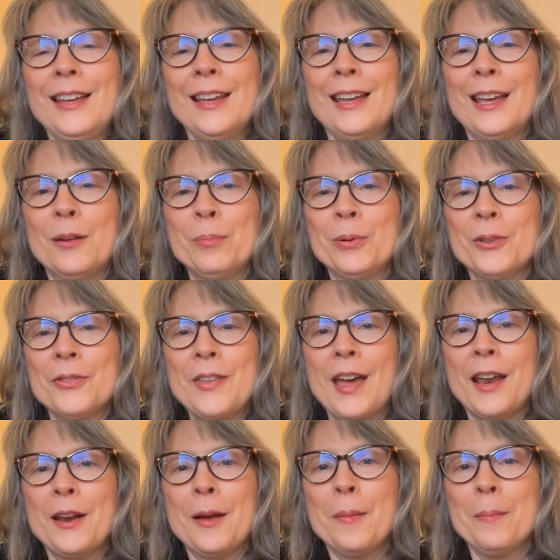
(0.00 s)
and put
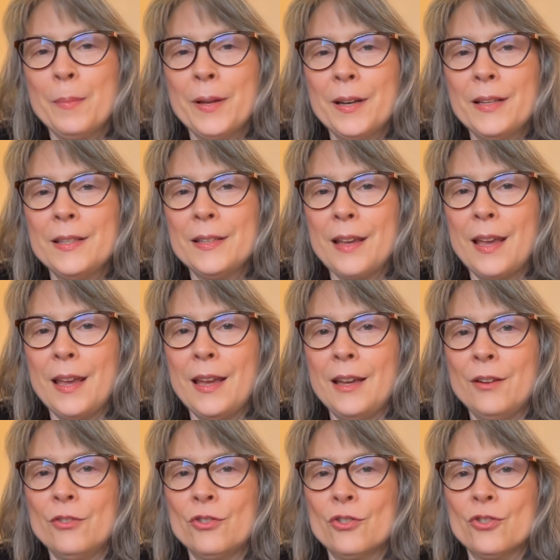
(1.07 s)
that up. But it's
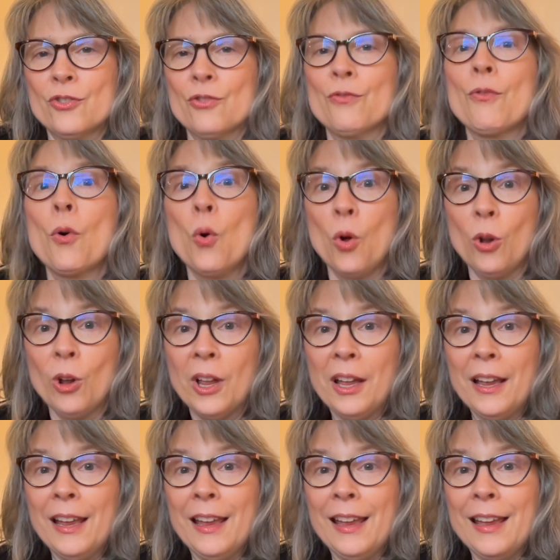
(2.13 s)
a troll.
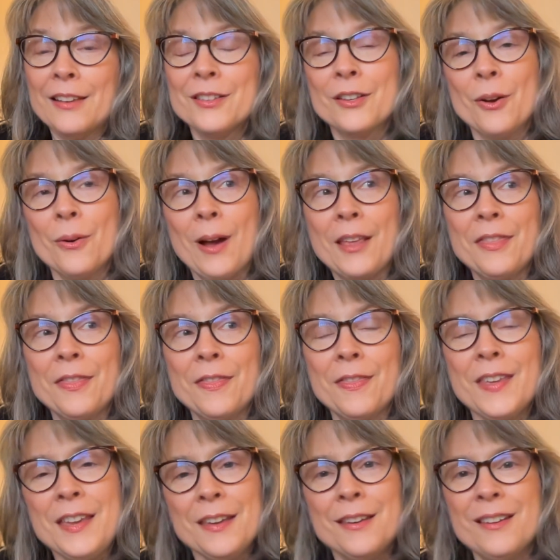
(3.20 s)
So I
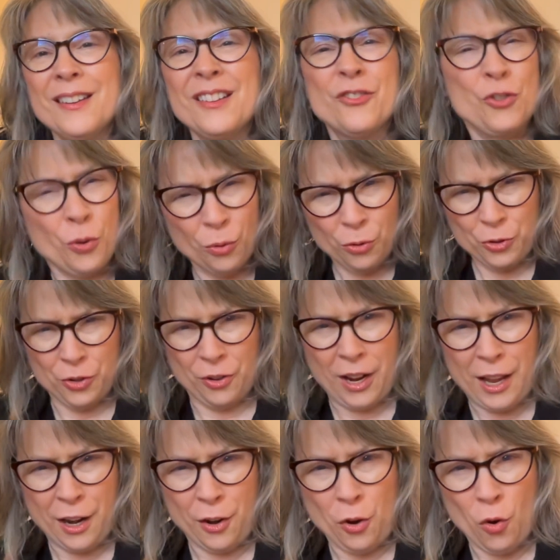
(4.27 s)
think trolls are
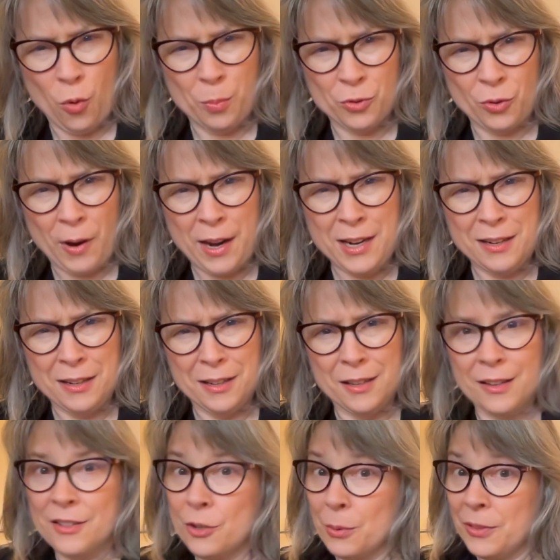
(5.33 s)
kind of gnomes, right?
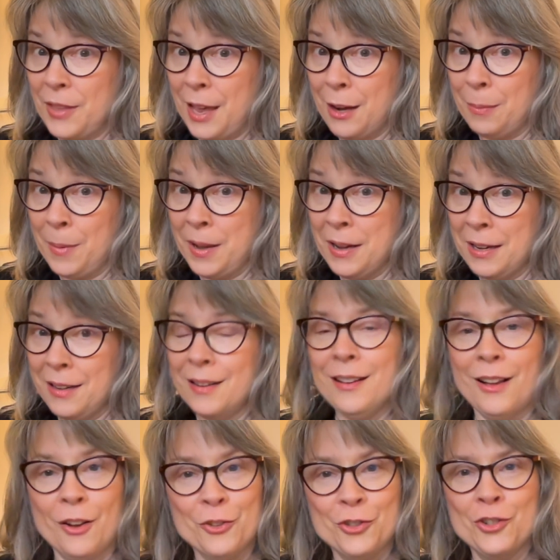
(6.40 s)
So with that in mind,
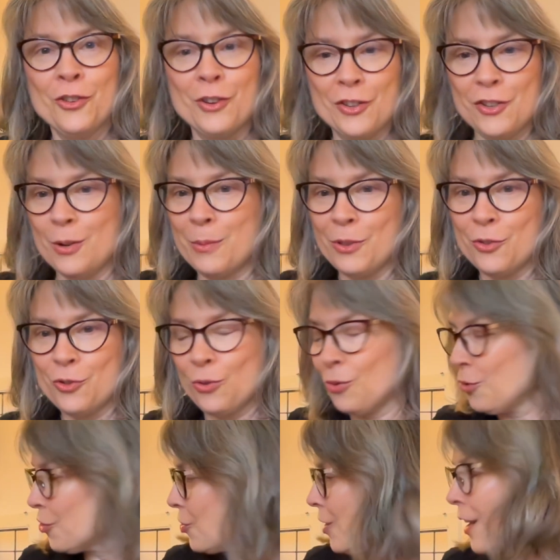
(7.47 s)
I'll show you some of the
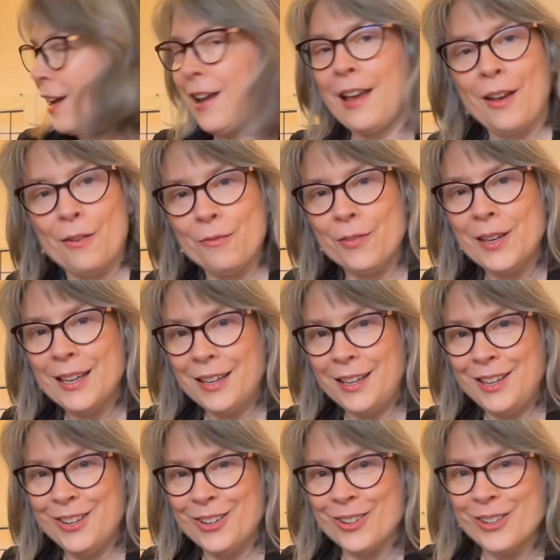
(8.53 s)
trolls that I have
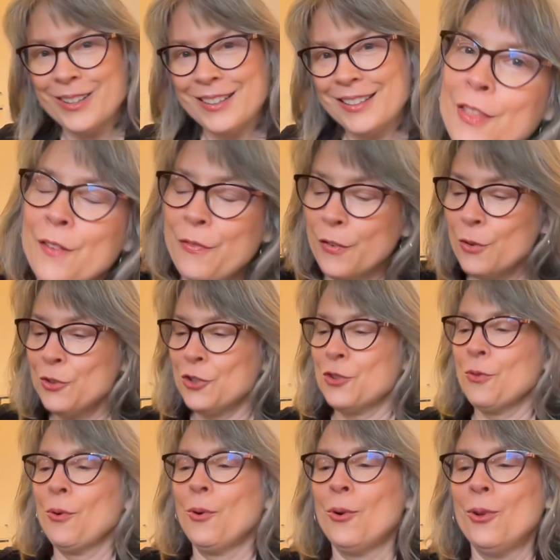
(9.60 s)
here. The first
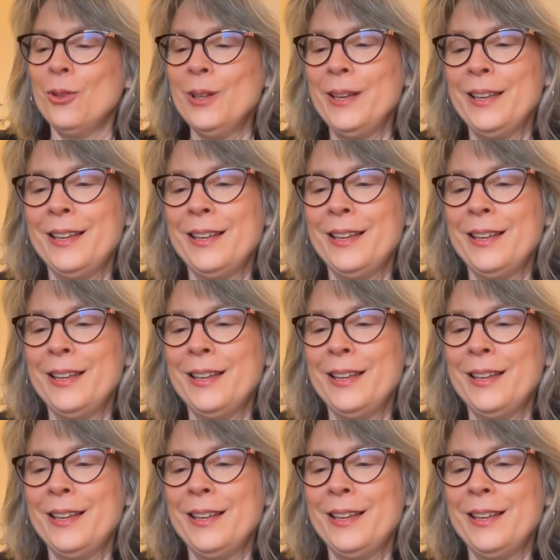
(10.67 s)
troll